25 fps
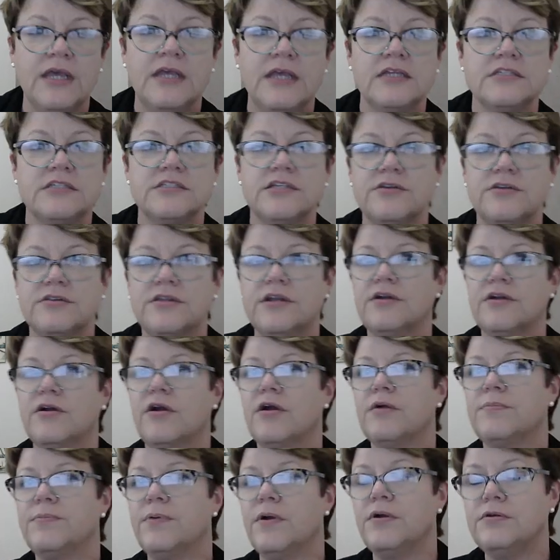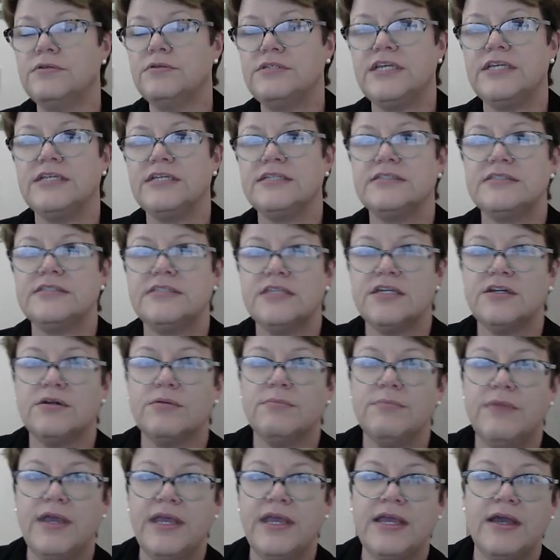So there are proteins that are
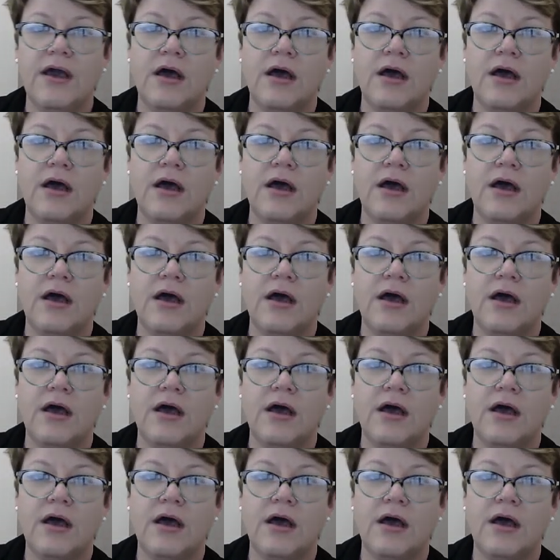made,